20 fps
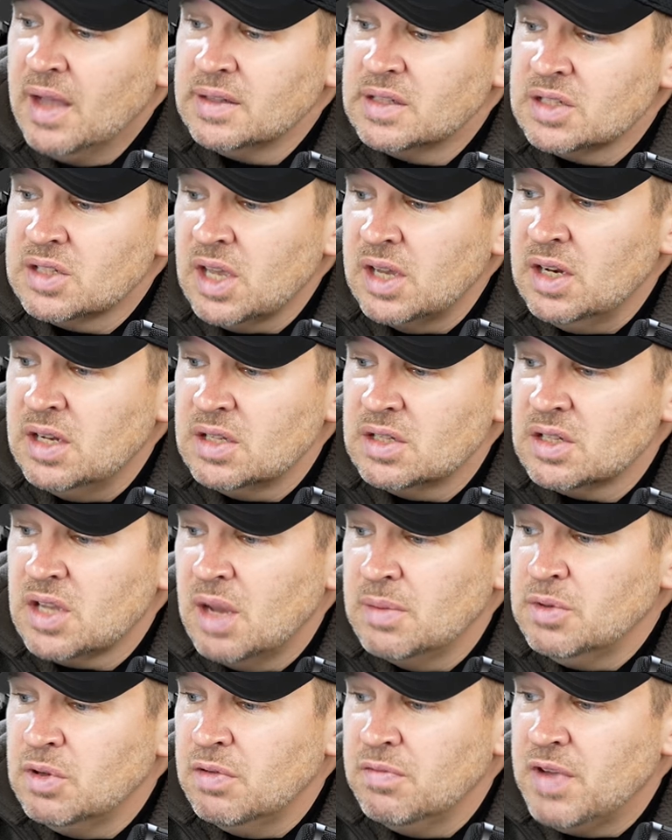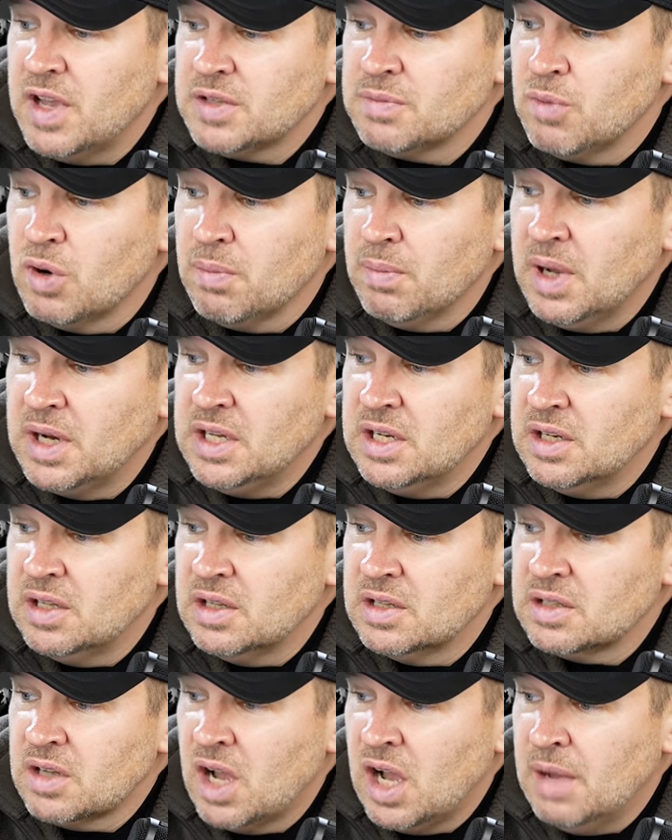Decided it's time to invest more money into
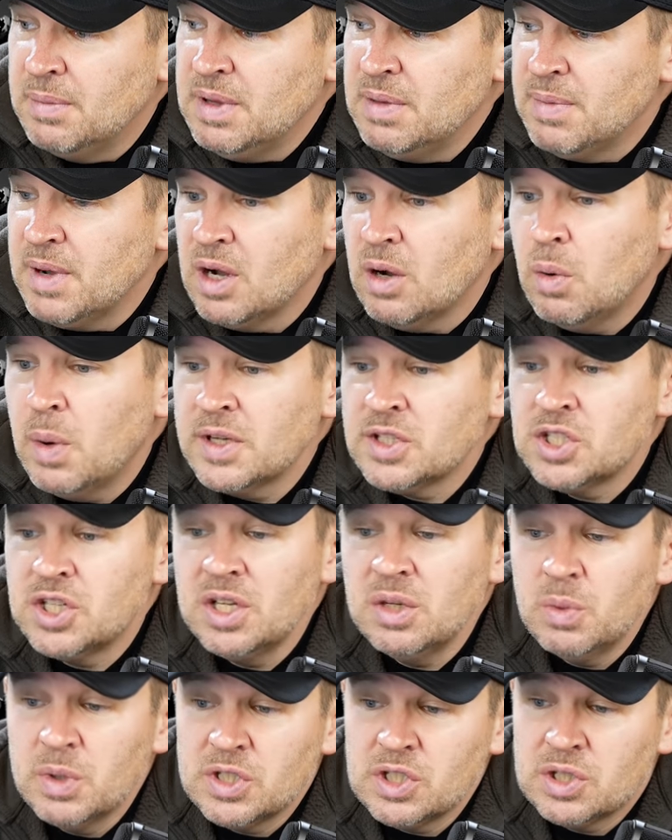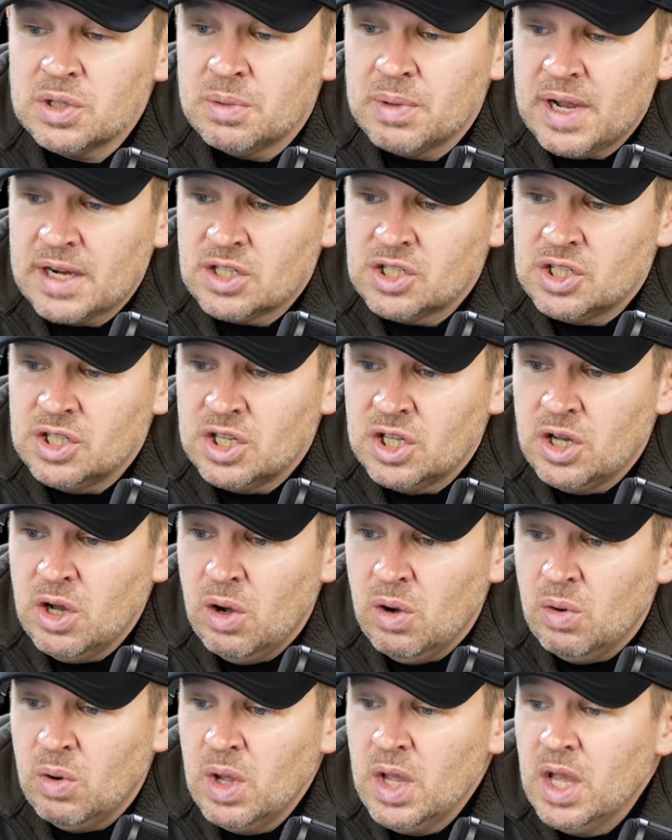this hobby, but questioning which direction to
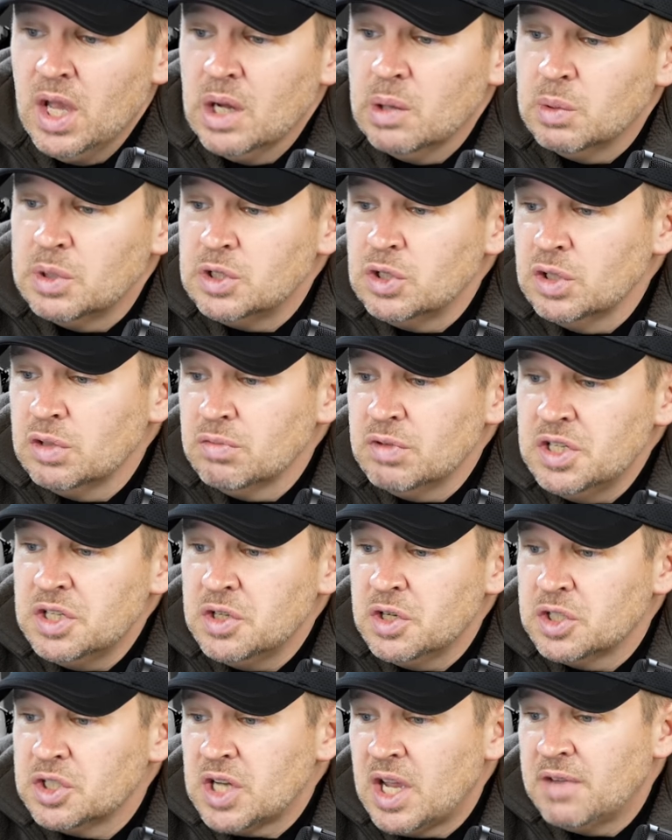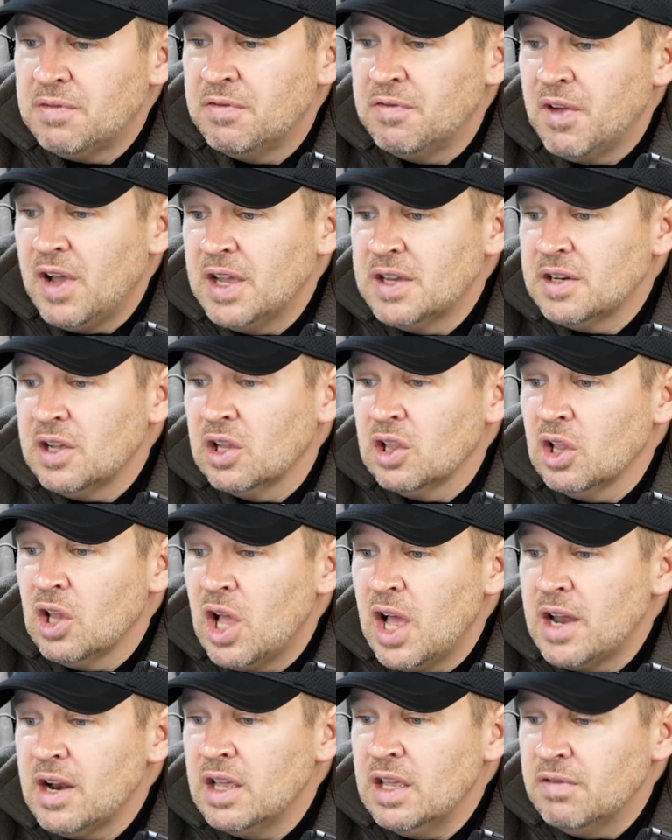go. When doing research, I find a
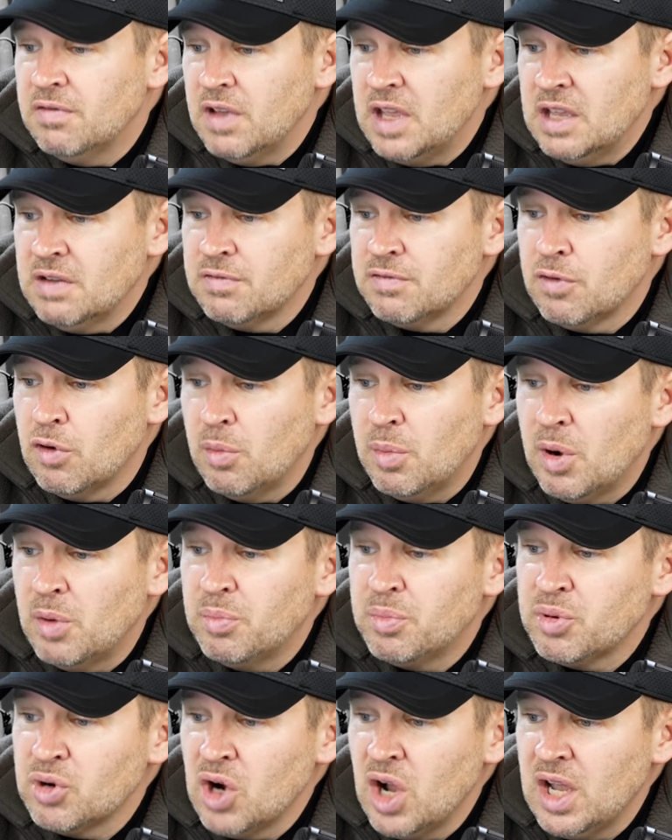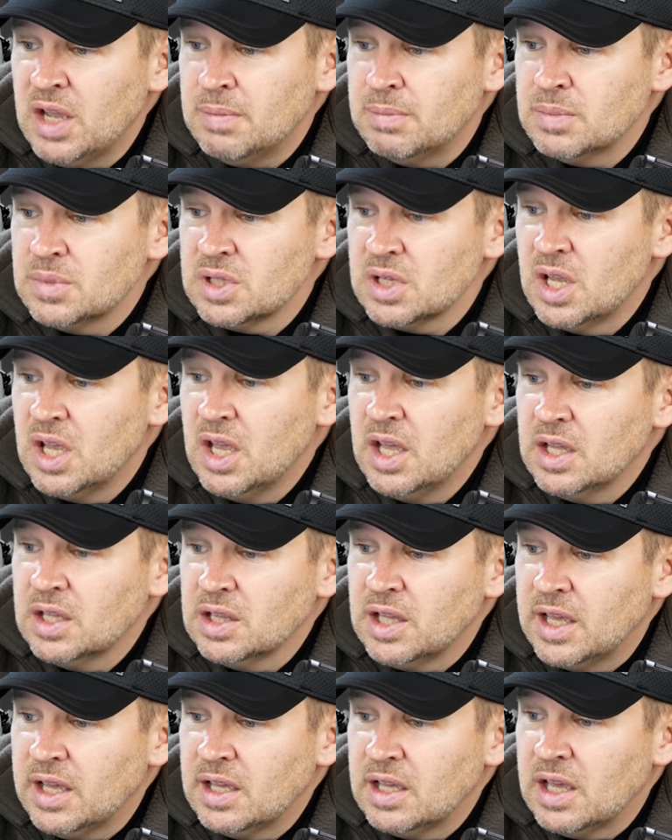lot of info about primes
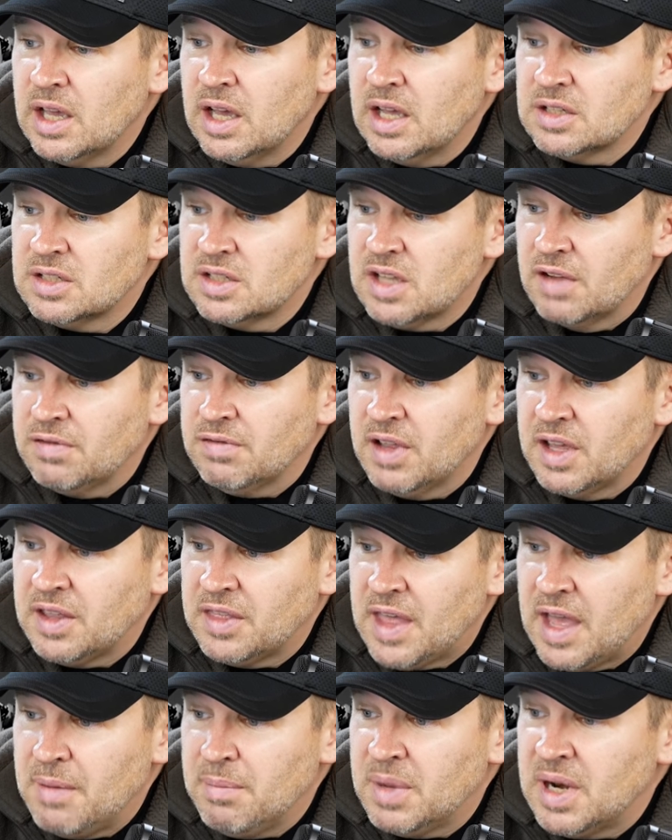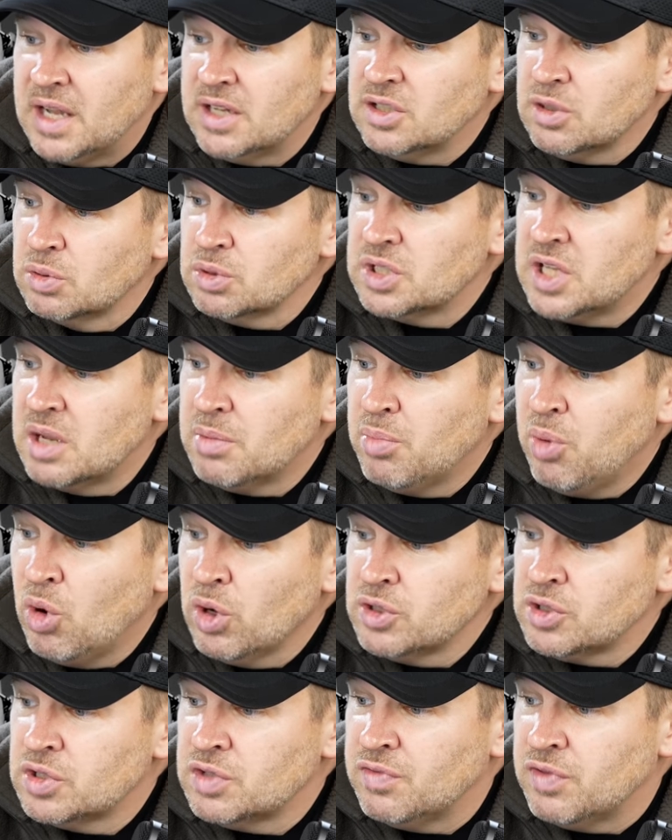like uh, stuff like that, but I don't take
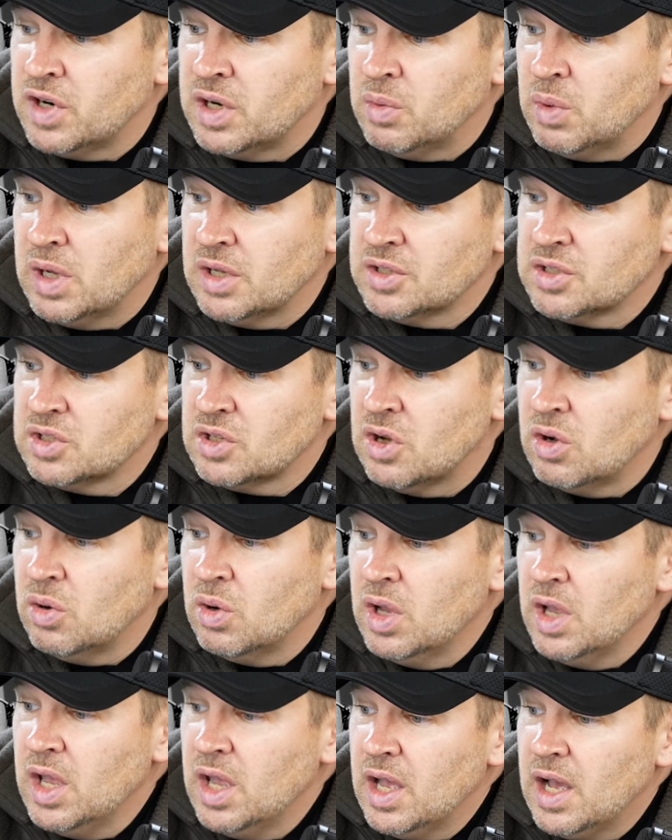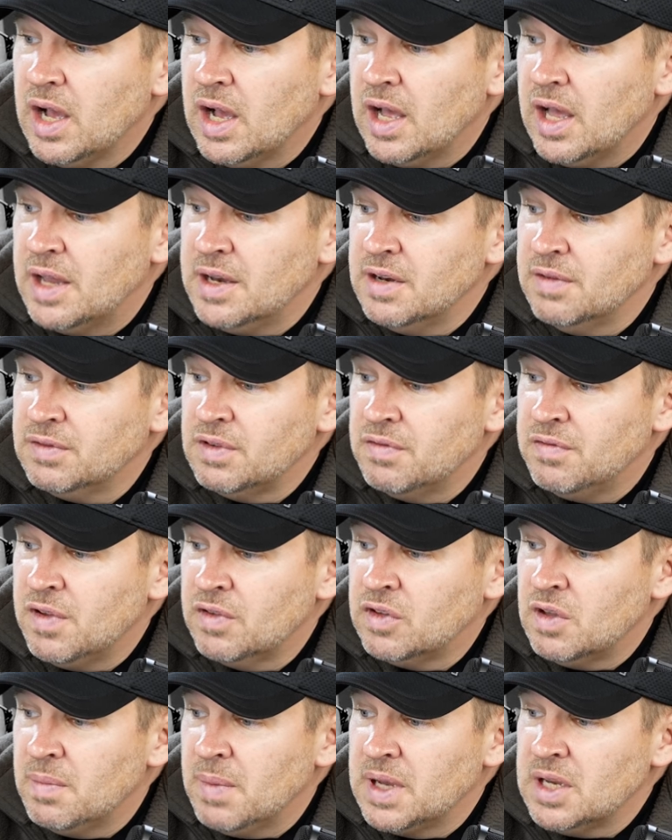portraits very well, so uh, a nifty
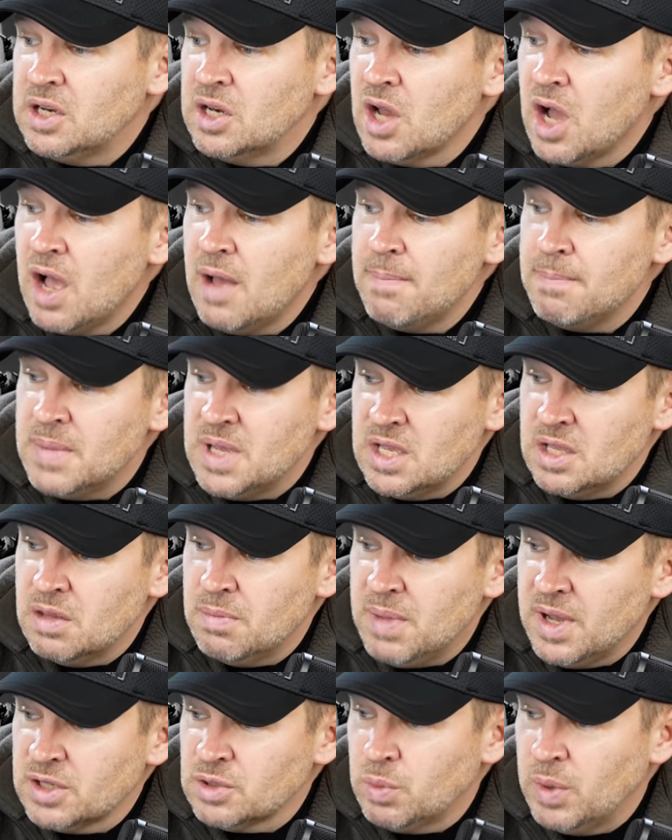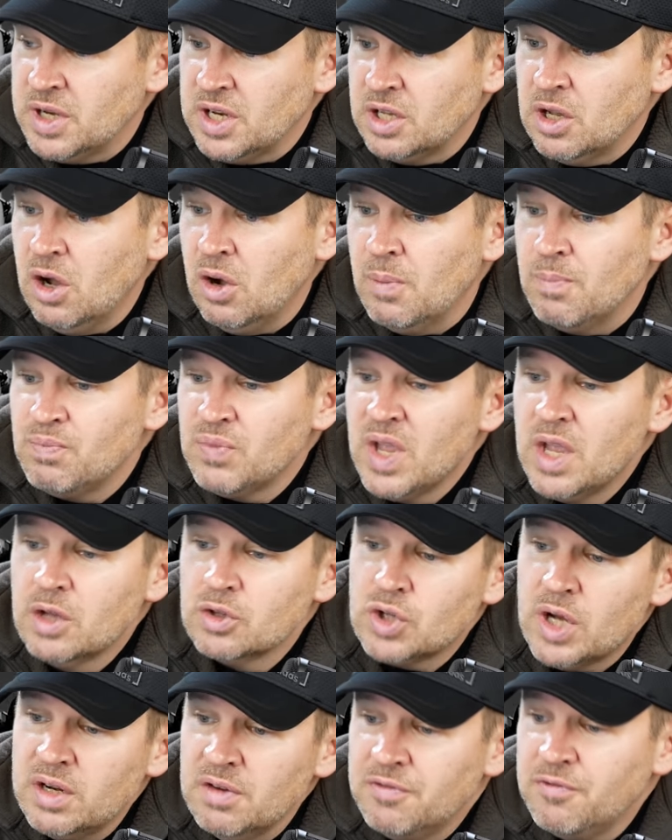50 might not be the best way to go.
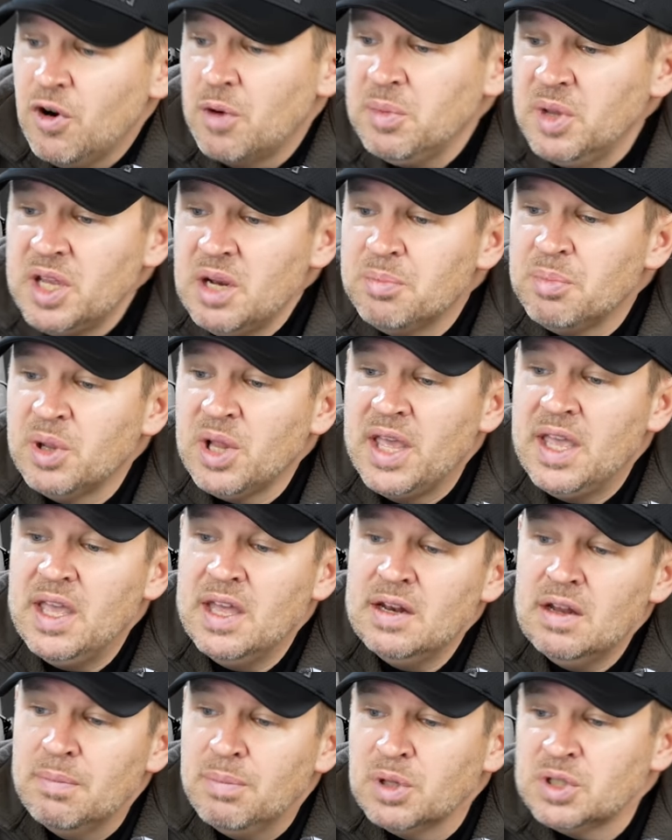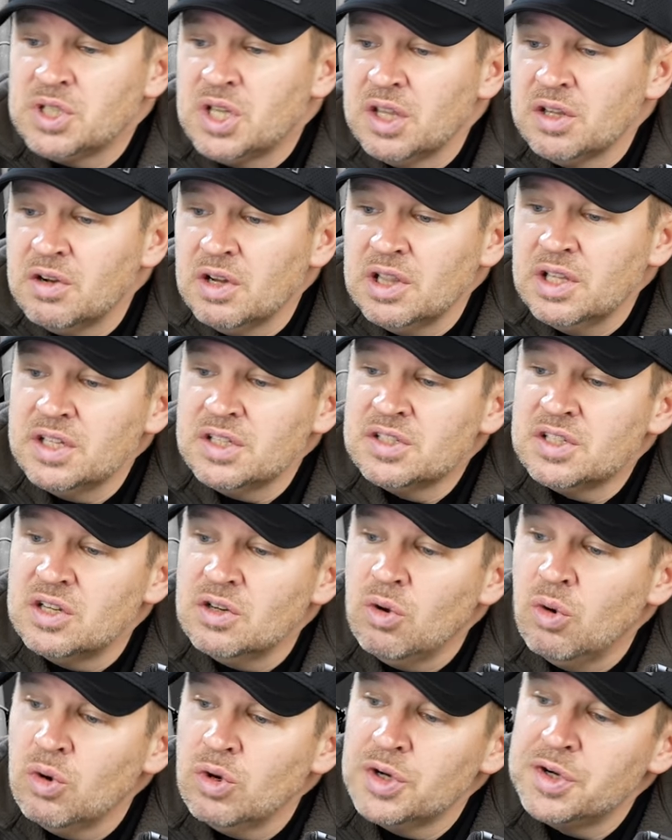Trying to formulate a plan and put together a list
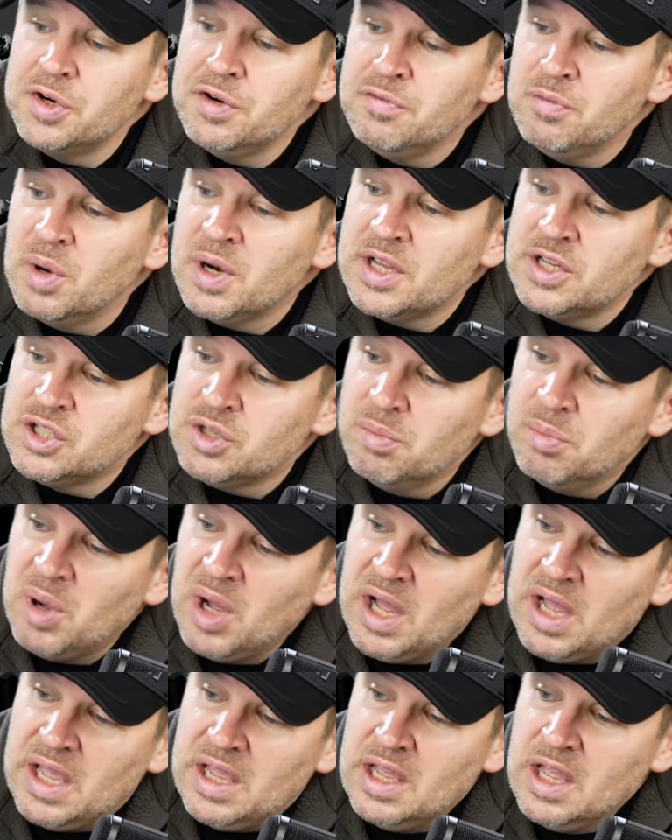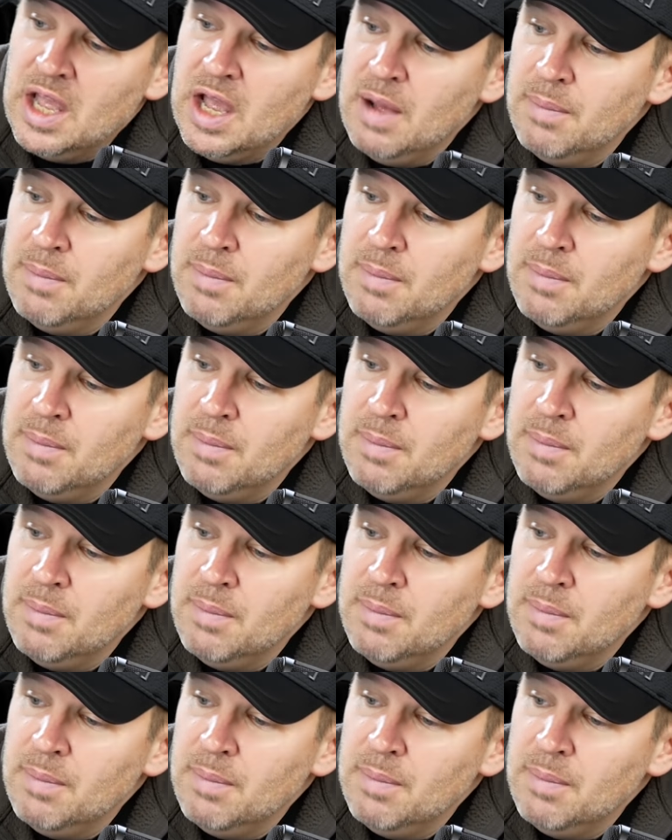in order of what I should buy.